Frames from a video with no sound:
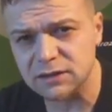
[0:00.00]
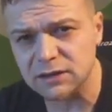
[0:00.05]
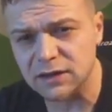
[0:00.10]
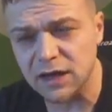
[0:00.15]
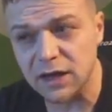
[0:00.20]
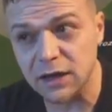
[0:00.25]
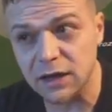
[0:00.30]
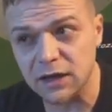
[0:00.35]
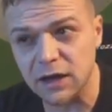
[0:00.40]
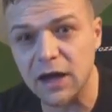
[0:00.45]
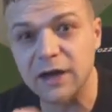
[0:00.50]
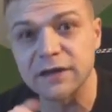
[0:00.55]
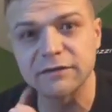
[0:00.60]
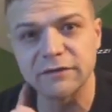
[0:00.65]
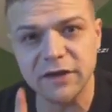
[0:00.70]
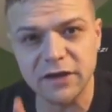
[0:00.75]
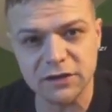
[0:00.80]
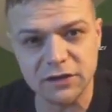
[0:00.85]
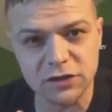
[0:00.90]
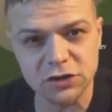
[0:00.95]
like
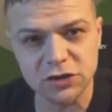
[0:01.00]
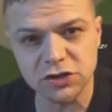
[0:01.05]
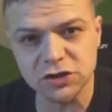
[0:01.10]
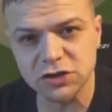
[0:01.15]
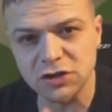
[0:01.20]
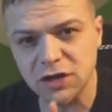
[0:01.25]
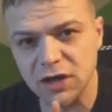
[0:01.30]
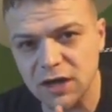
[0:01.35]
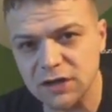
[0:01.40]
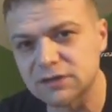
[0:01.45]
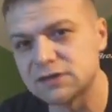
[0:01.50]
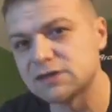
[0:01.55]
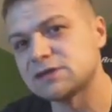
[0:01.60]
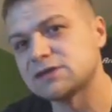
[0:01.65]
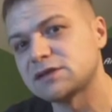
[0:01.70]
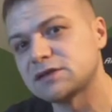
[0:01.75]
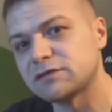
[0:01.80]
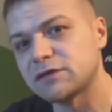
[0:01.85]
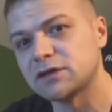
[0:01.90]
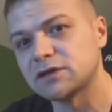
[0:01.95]
advantage, not
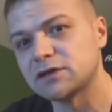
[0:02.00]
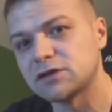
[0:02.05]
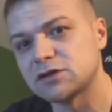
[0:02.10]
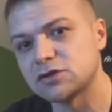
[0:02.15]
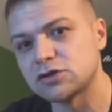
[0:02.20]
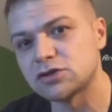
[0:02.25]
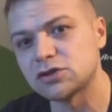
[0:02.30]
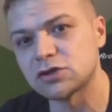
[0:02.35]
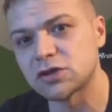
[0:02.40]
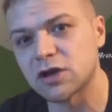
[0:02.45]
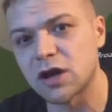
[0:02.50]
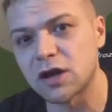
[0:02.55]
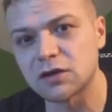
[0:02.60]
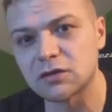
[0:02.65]
disadvantage.